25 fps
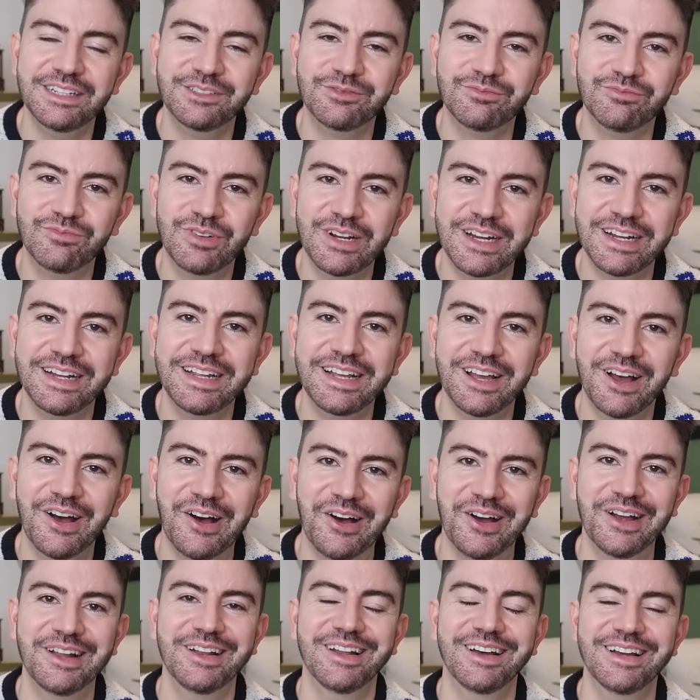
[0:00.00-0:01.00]
is really a
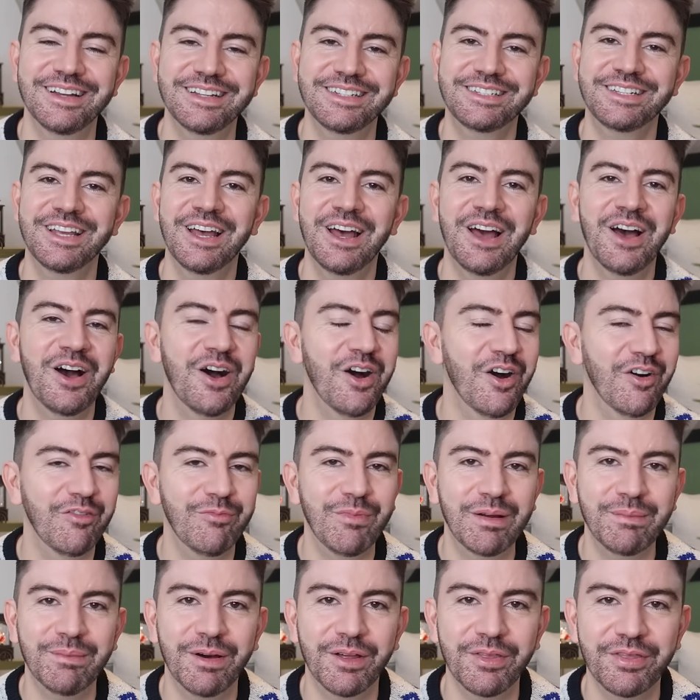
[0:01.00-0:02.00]
highlight of
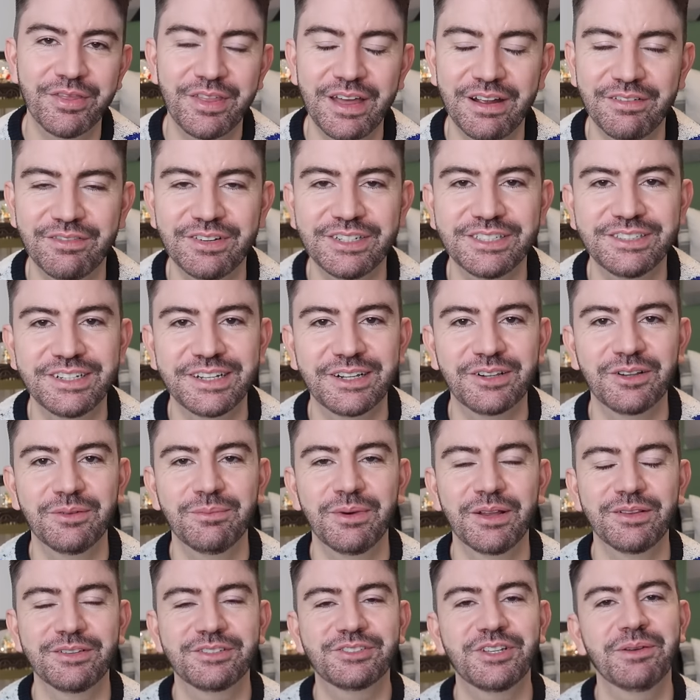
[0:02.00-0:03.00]
my month every single
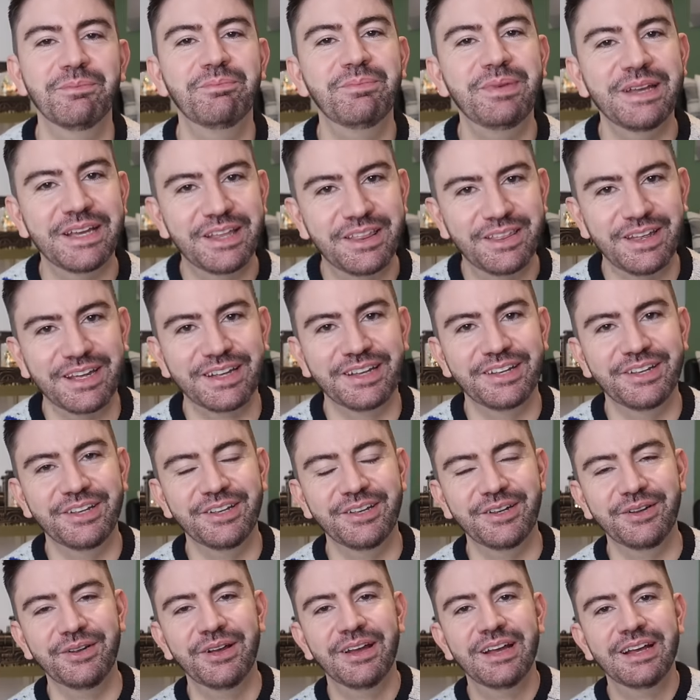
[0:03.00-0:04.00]
month. So a big thank
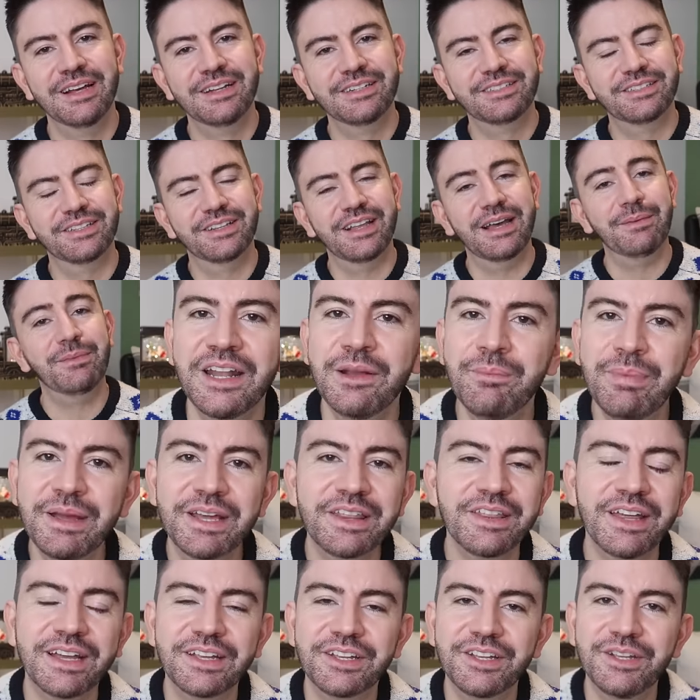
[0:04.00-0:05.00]
you to them. And a big
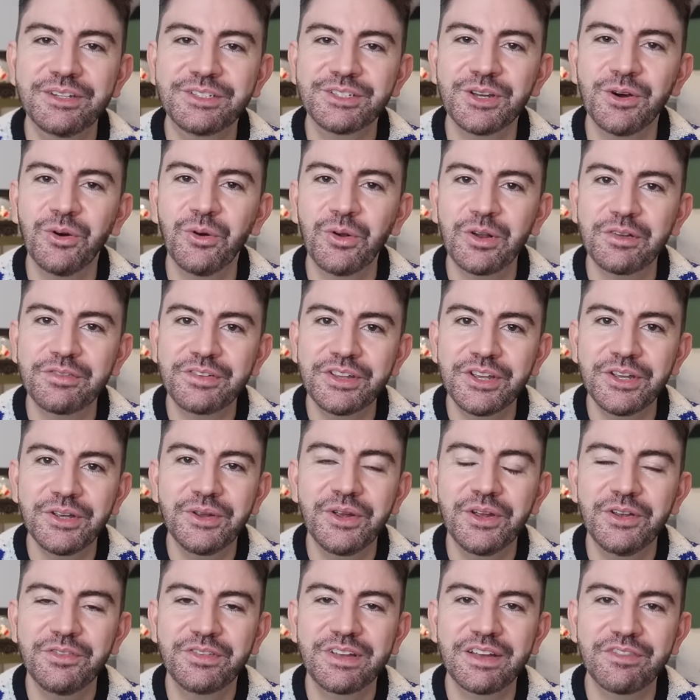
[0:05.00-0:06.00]
thank you to all of you
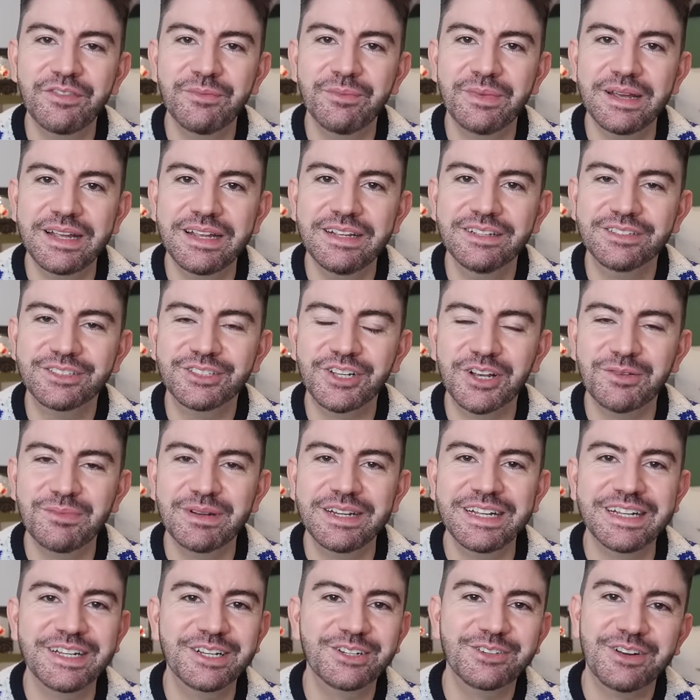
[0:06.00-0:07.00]
who've given me so
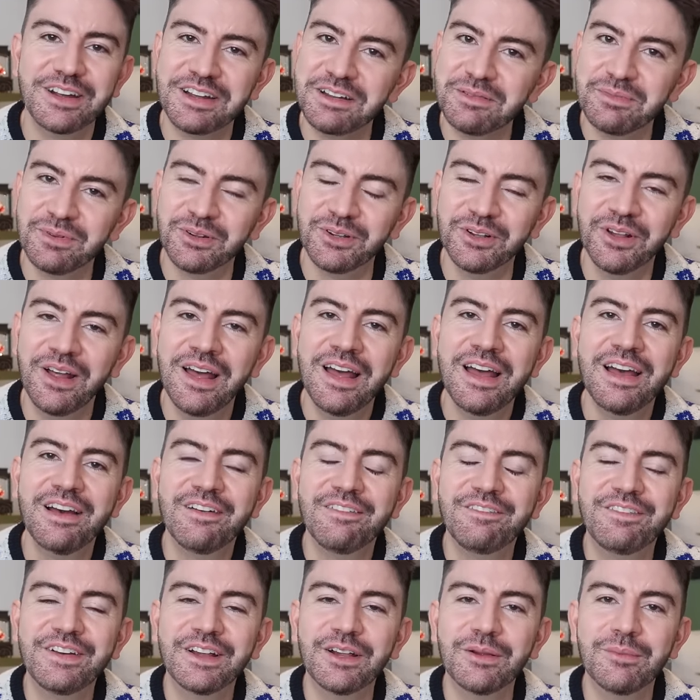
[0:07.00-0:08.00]
many incredible
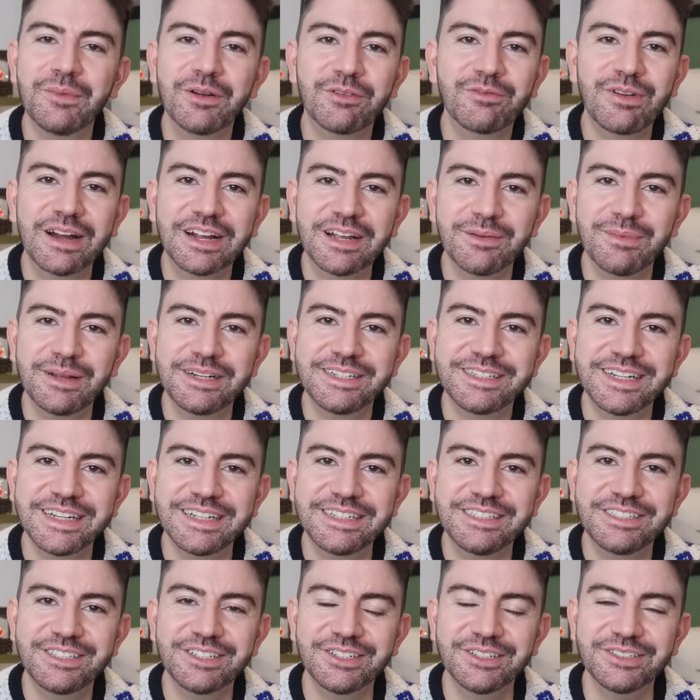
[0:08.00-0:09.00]
film
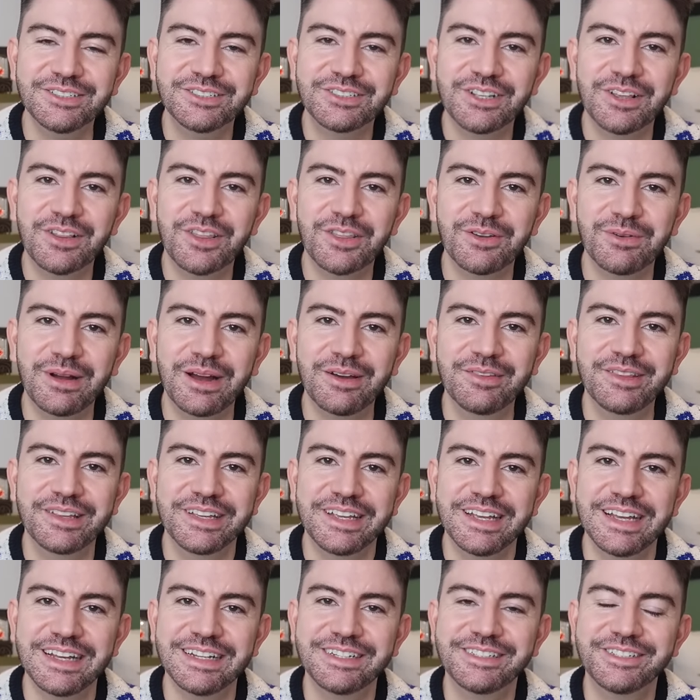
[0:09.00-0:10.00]
recommendations throughout the
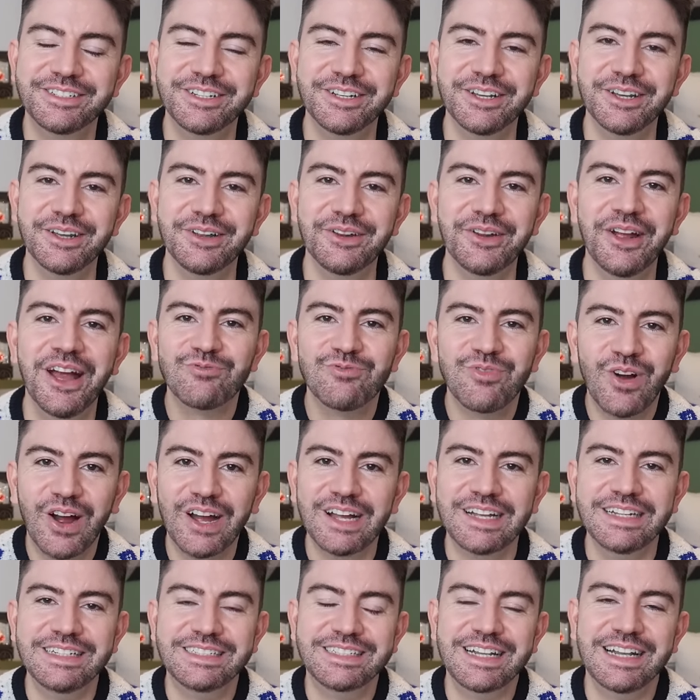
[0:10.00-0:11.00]
year too.
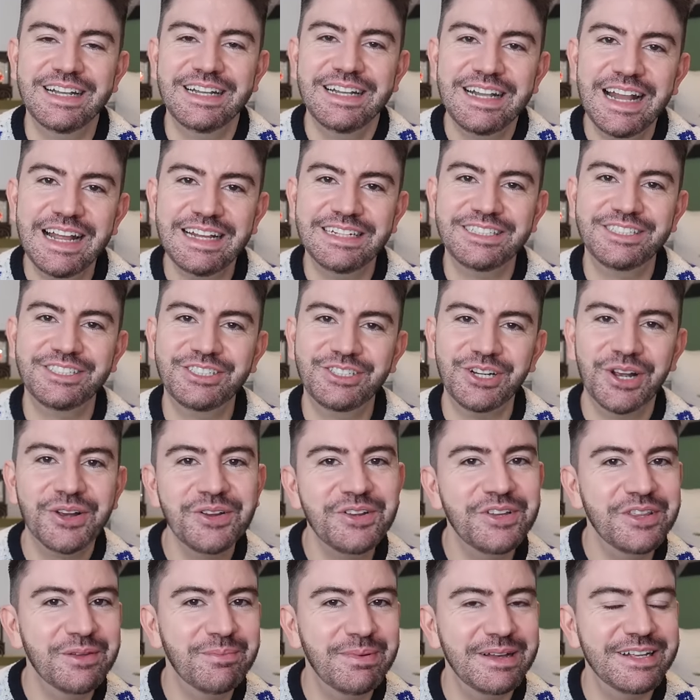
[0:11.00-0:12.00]
Right, let's show
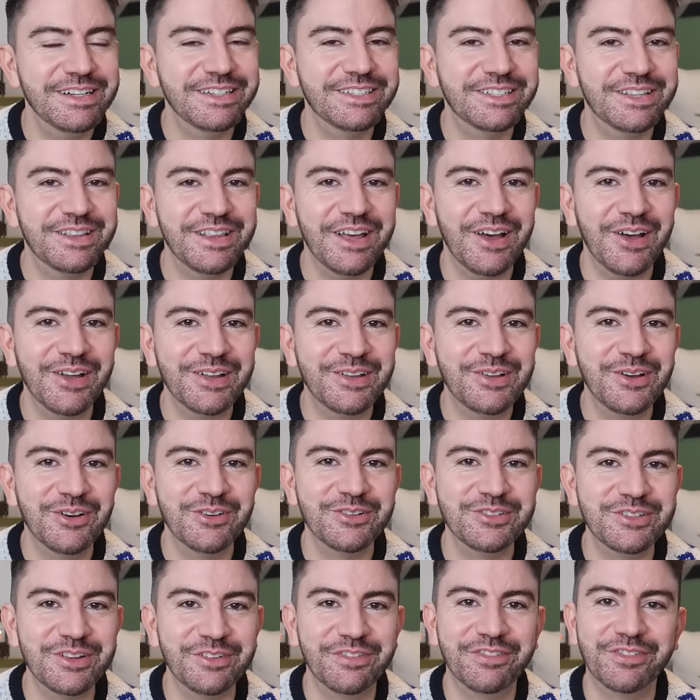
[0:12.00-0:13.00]
you the bits that I
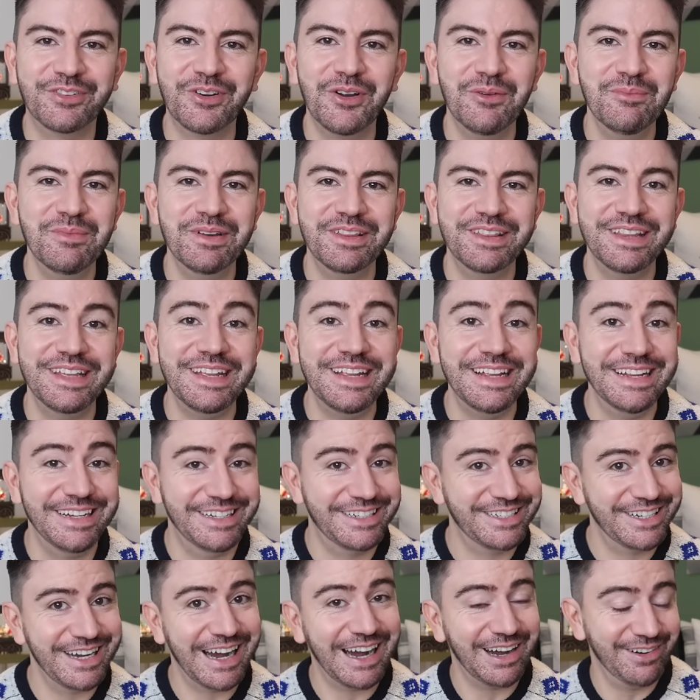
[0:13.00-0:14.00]
got from the
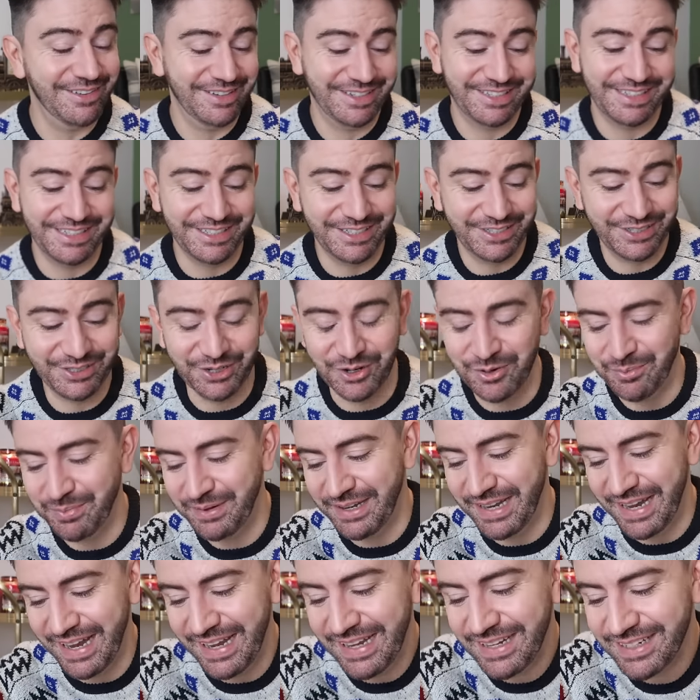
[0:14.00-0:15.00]
charity shop
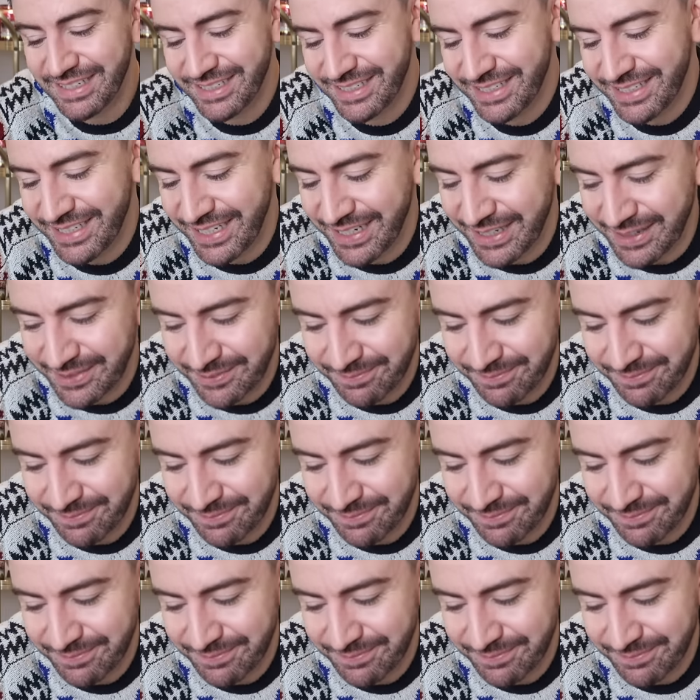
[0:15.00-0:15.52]
next.